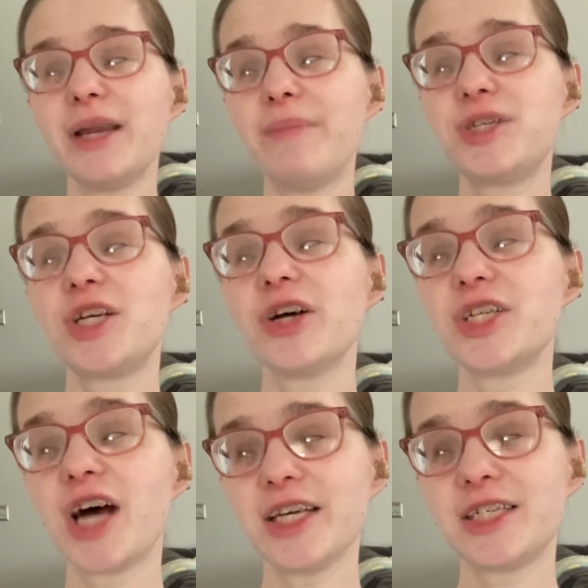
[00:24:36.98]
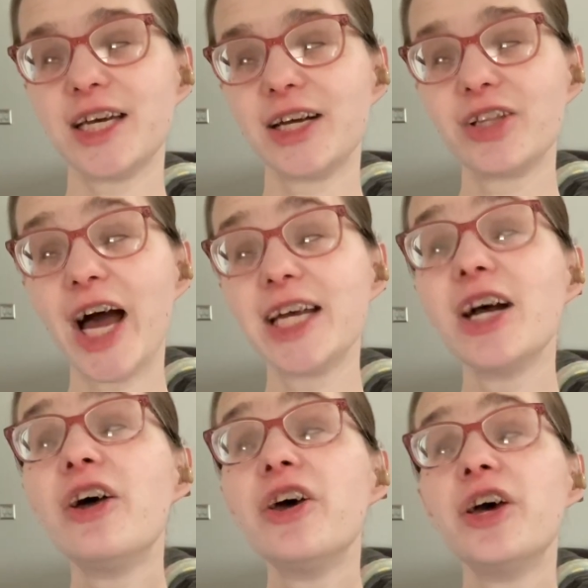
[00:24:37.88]
still adjusting. Like,
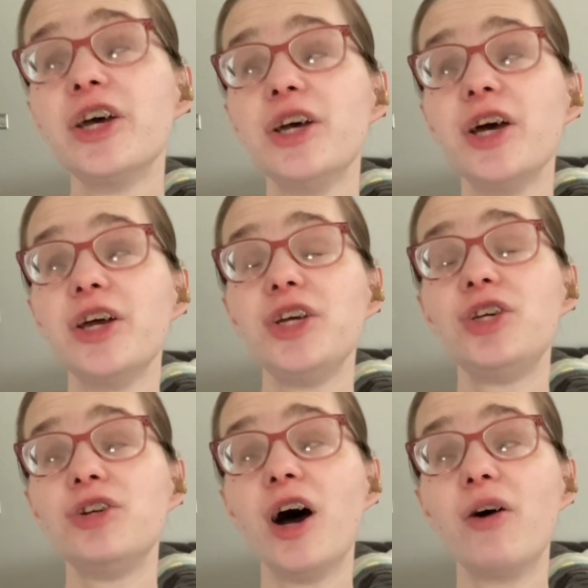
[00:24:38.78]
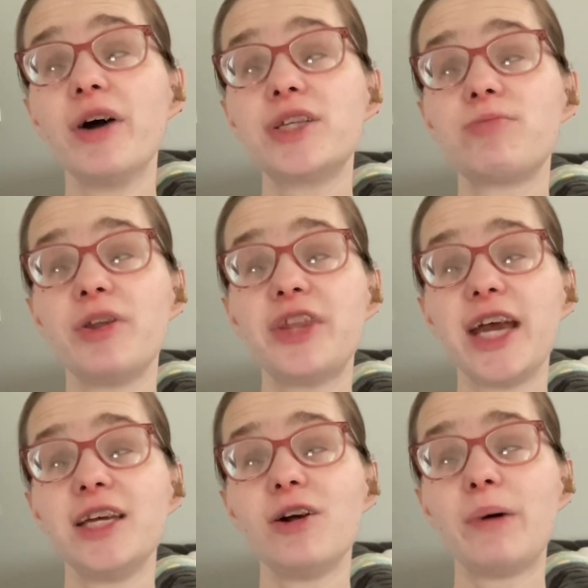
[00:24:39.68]
it's one
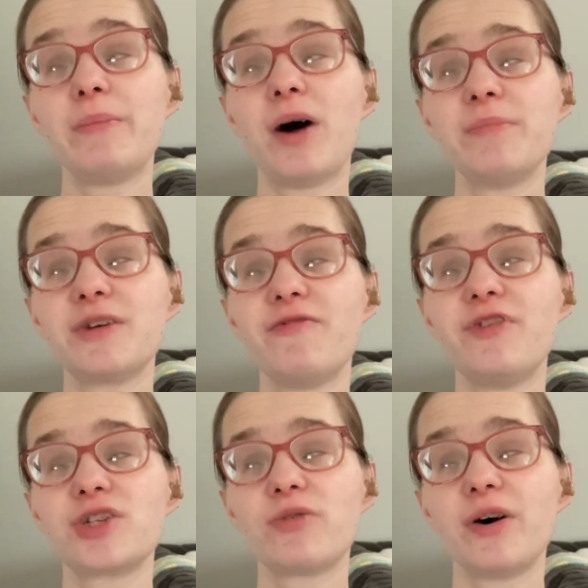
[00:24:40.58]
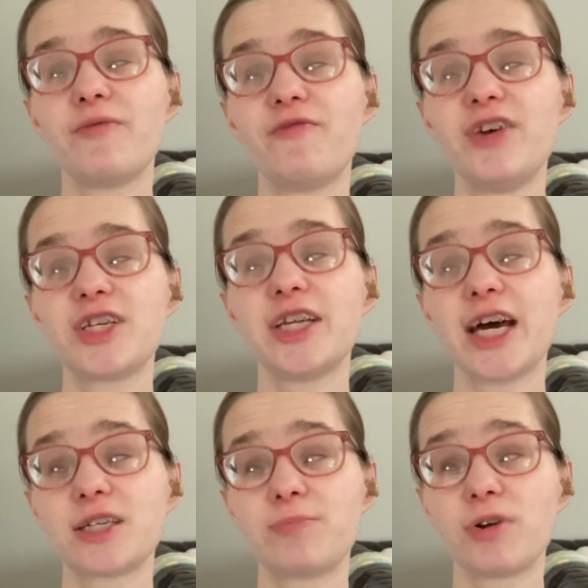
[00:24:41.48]
thing, my mom's a vision
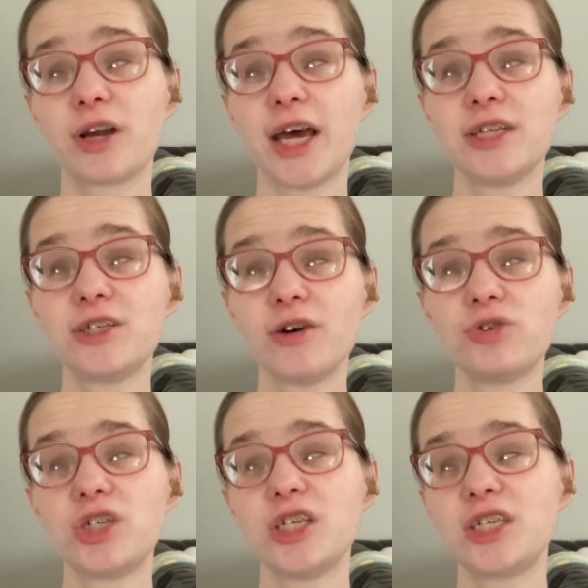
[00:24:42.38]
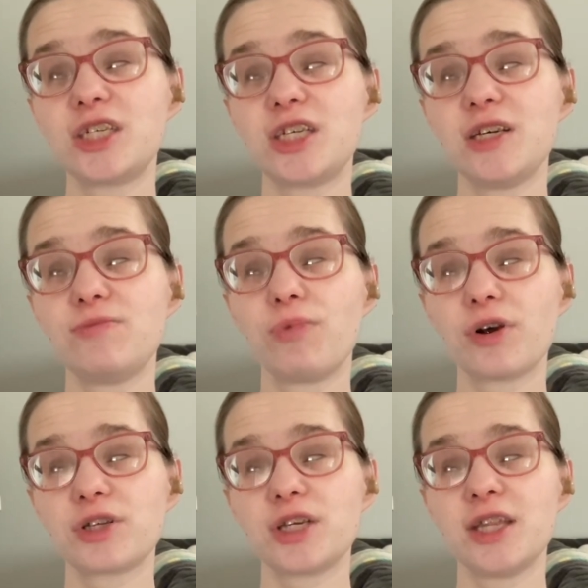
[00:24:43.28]
expert, and so she
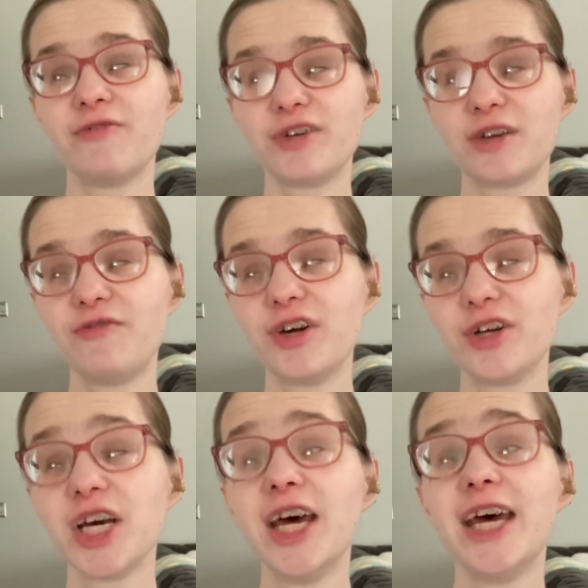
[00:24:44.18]
works in the vision field,